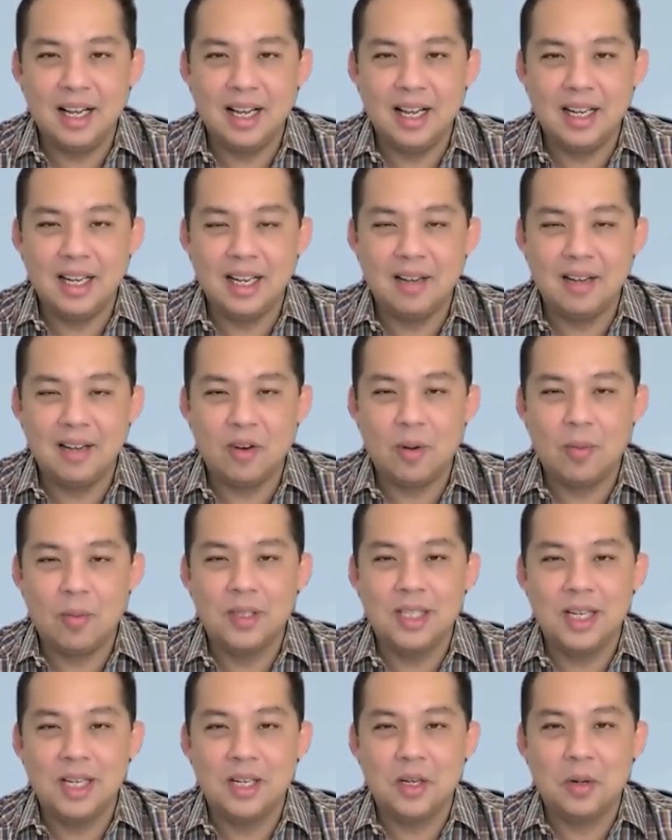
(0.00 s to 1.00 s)
and
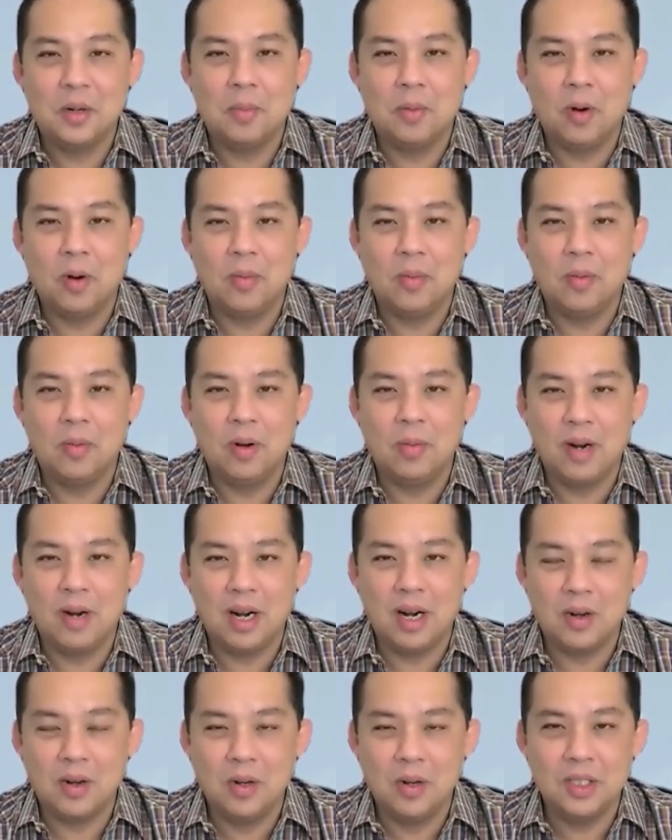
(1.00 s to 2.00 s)
former Senator
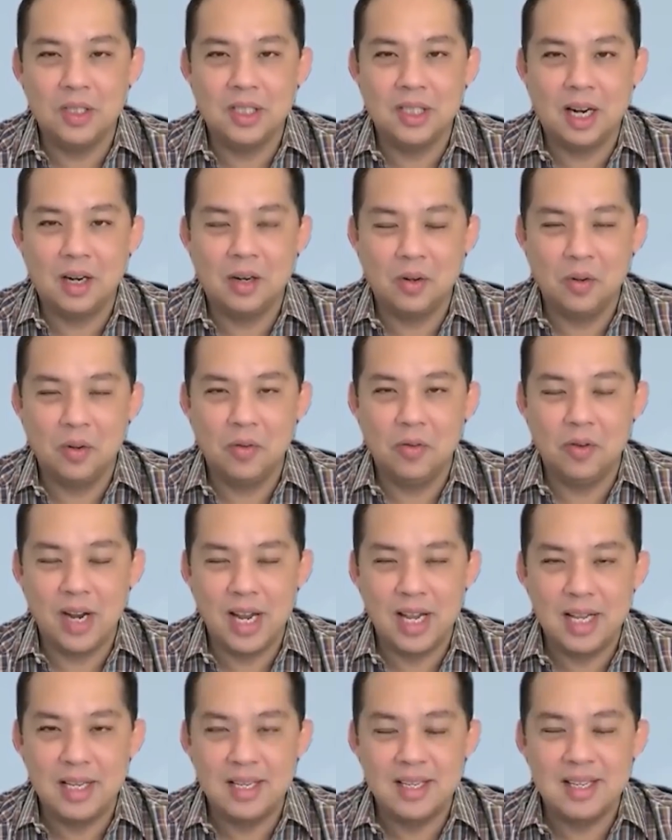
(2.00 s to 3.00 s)
Bongbong Marcos are
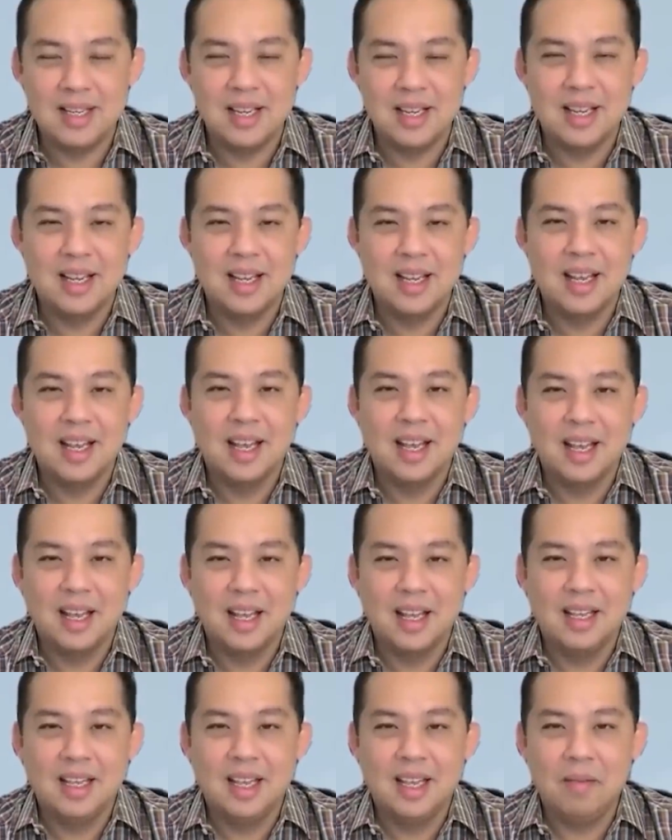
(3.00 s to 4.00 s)
good friends.
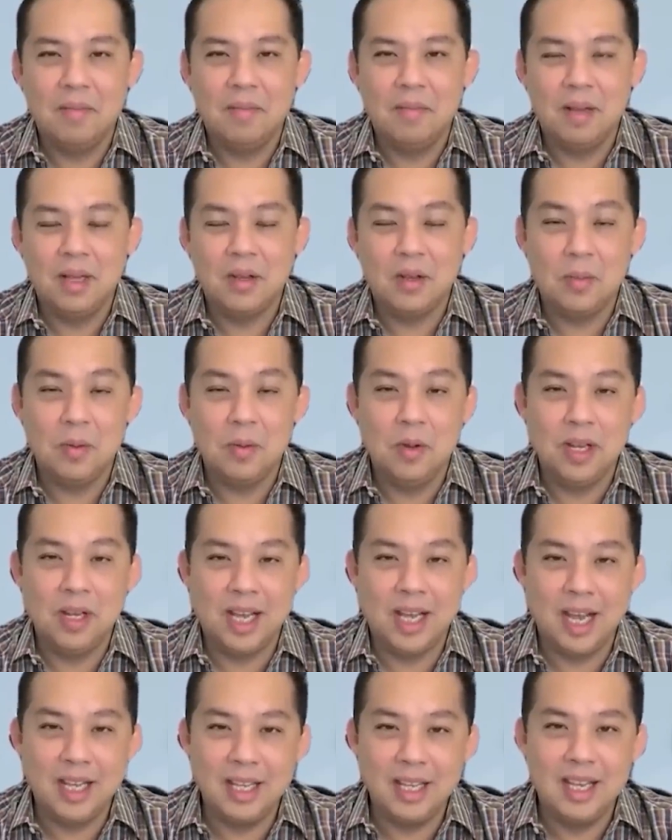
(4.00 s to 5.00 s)
They've been
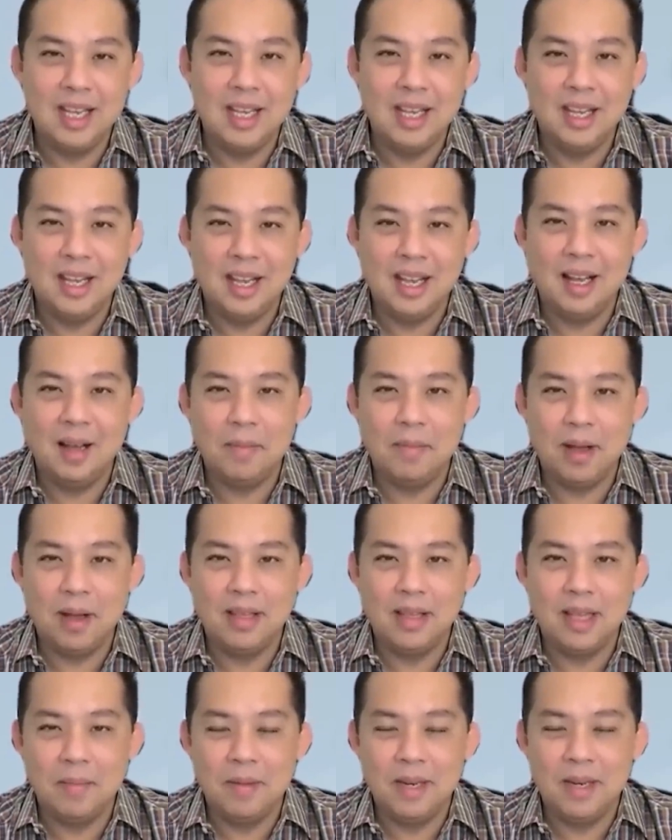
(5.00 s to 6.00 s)
communicating.
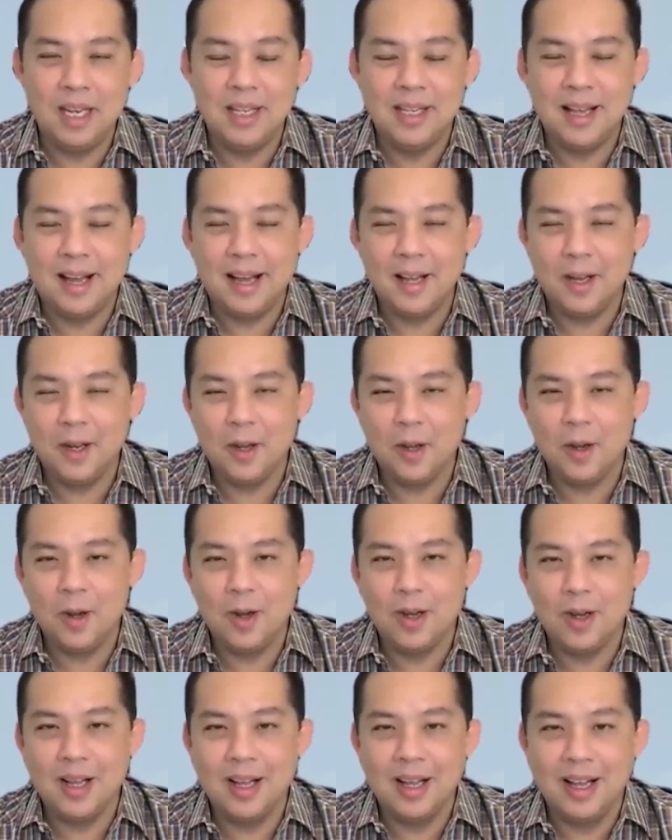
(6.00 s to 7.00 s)
They've been in
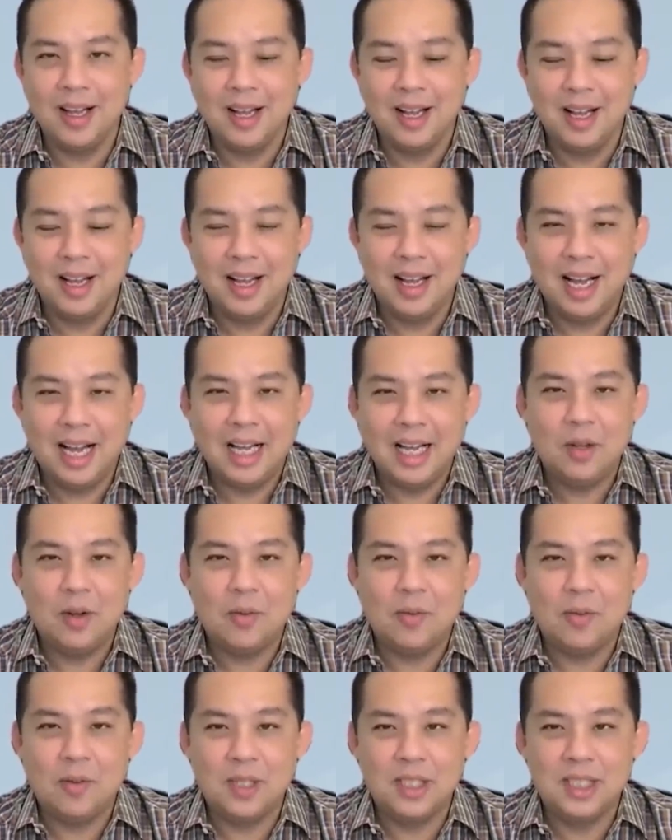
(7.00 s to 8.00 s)
dialogue.
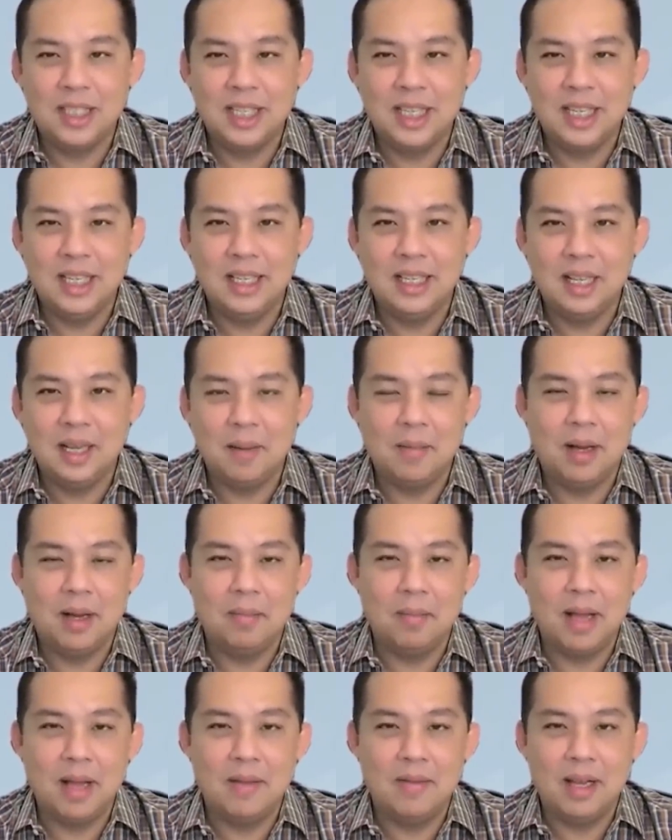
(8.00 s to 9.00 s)
I don't foresee
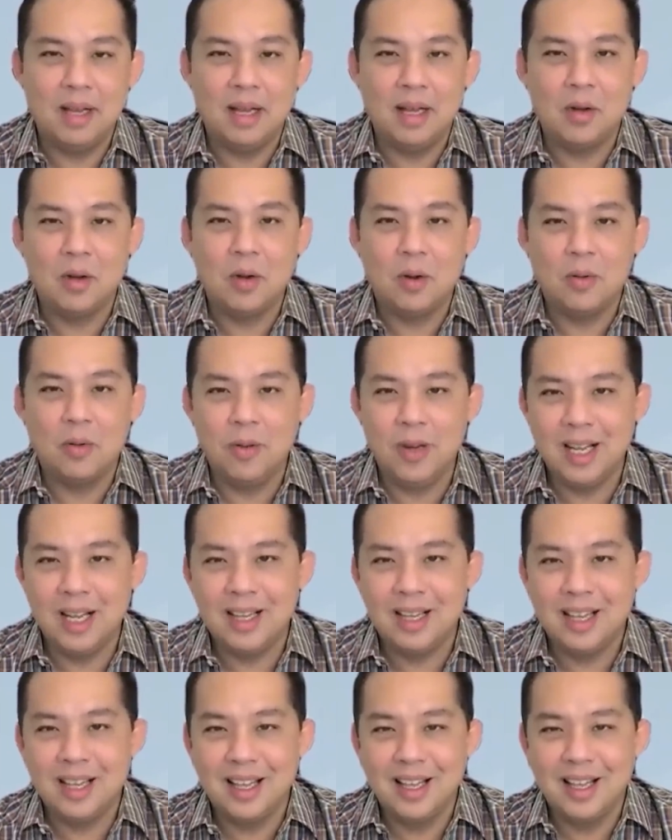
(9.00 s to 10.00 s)
them having a
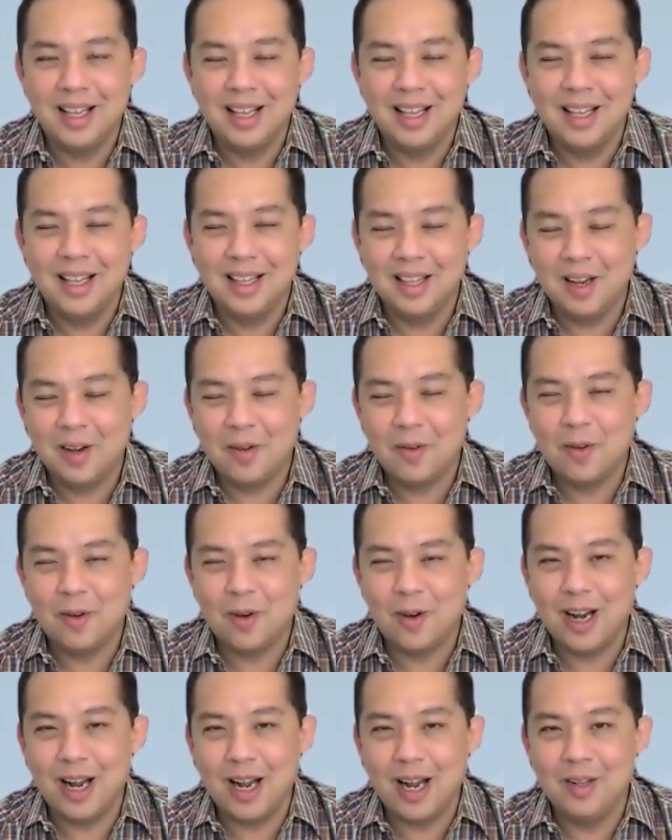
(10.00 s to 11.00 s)
conflict.
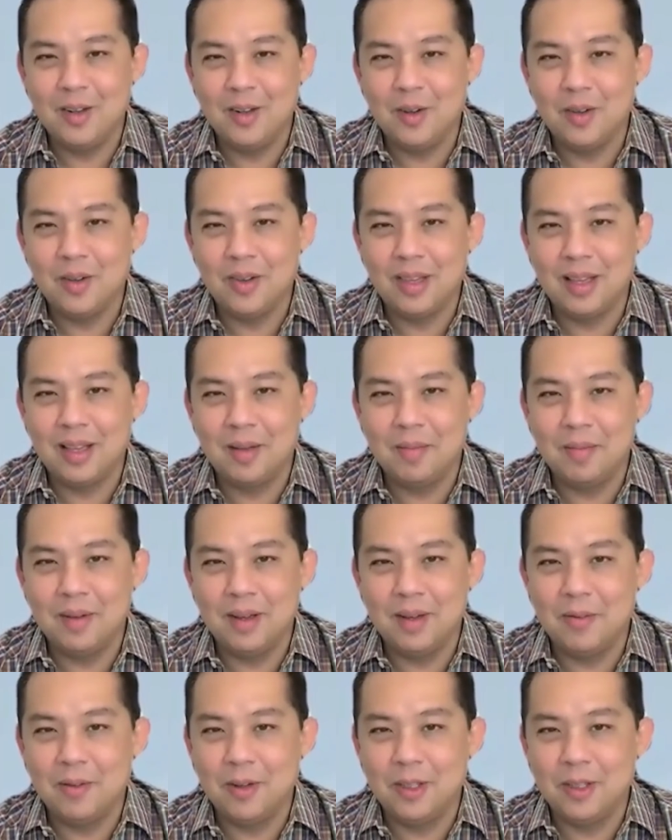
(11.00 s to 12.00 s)
Therefore, I don't
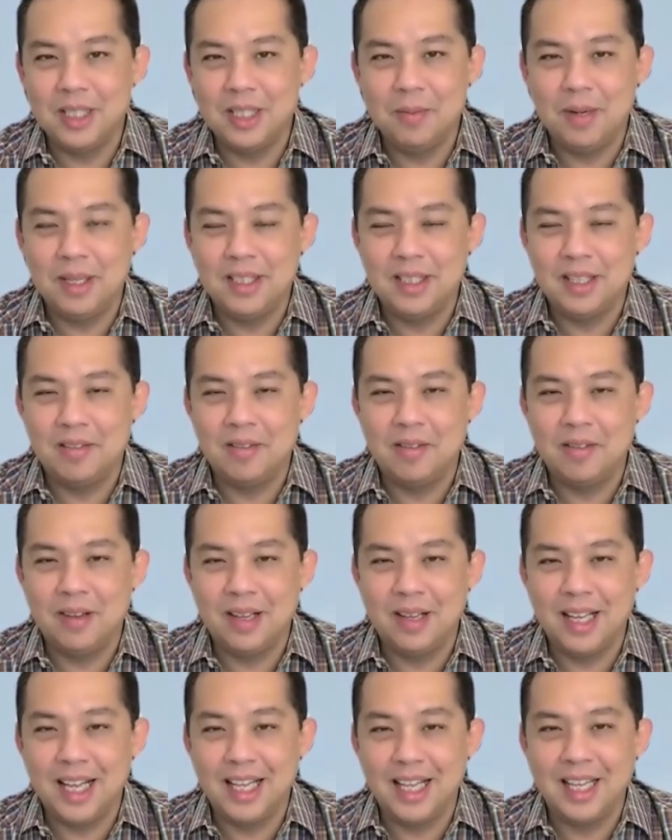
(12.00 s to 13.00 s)
foresee
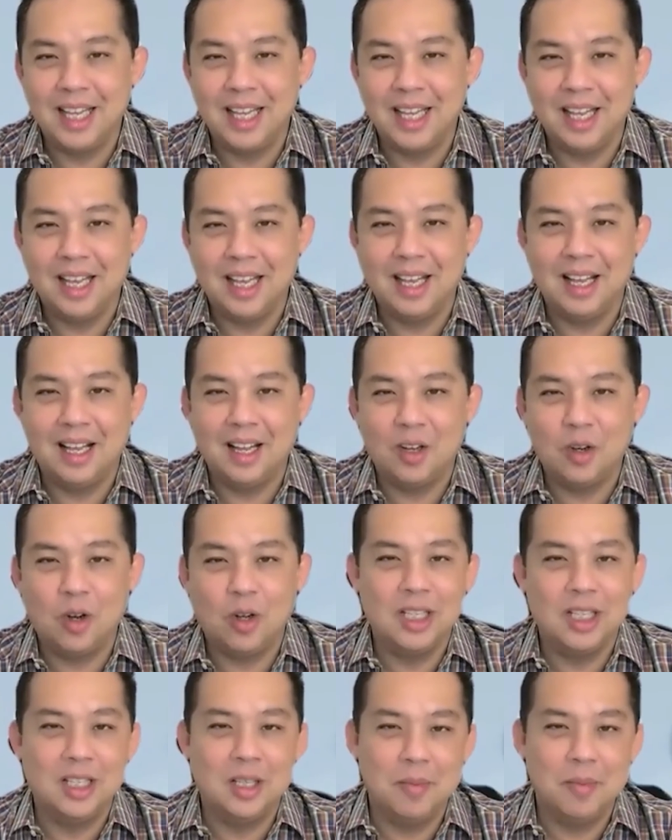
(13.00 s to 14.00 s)
myself getting
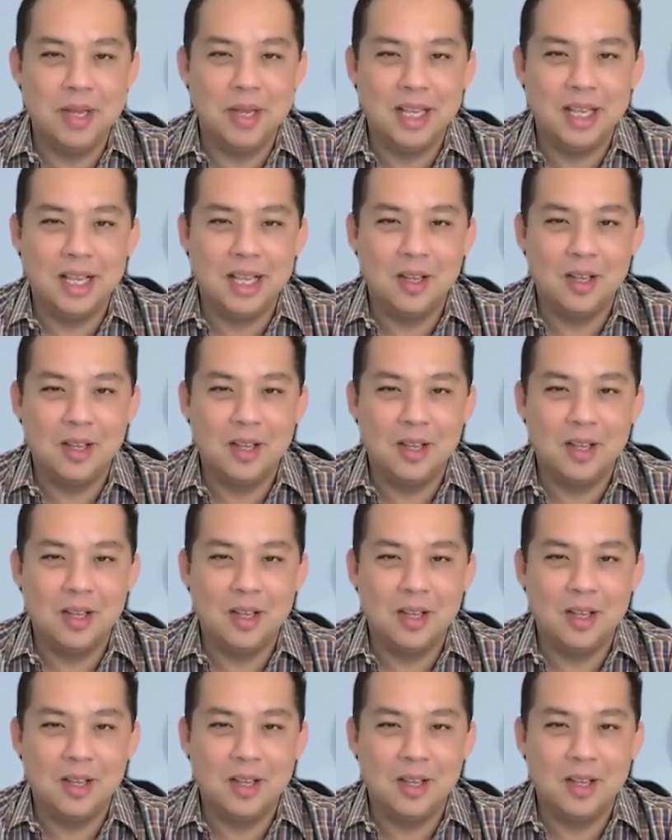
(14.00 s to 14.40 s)
caught in the